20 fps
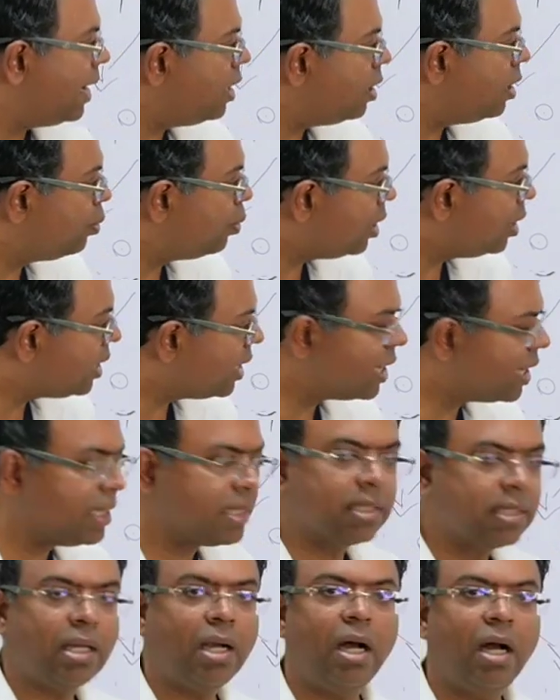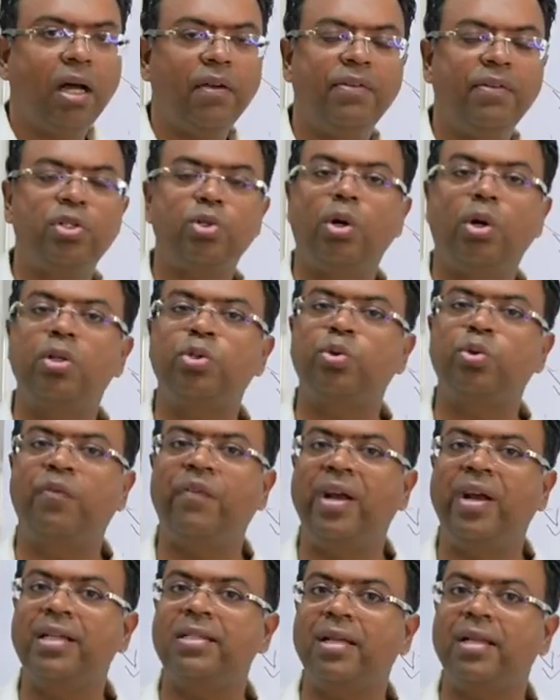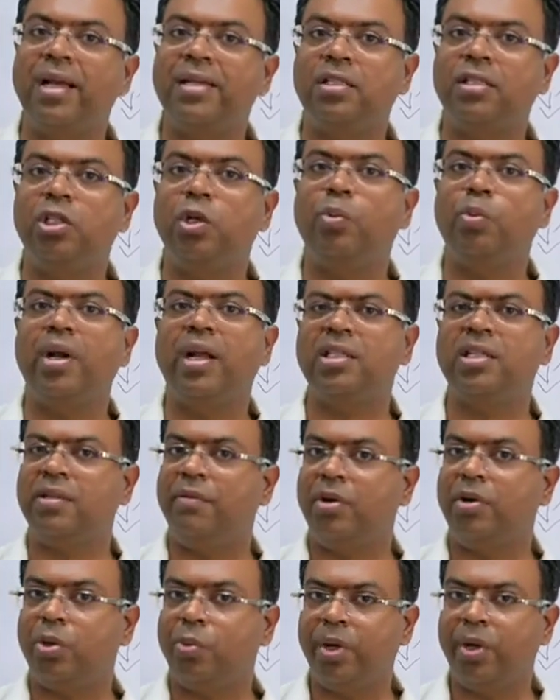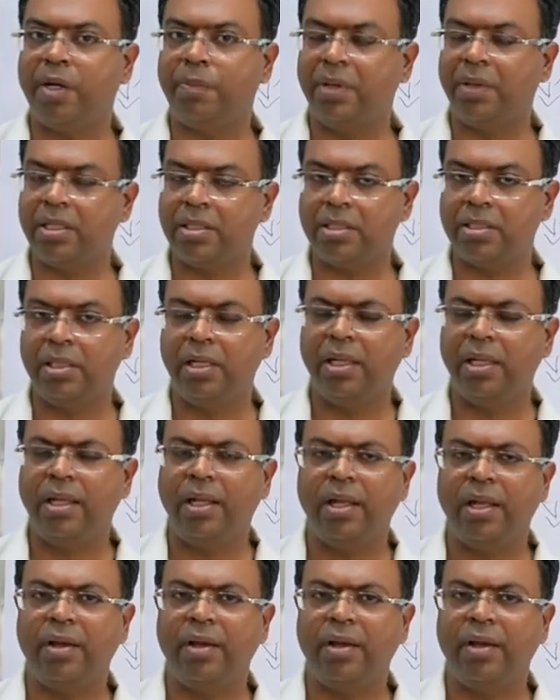and a vertical scar which also fades nicely over the next 7 to 8 months.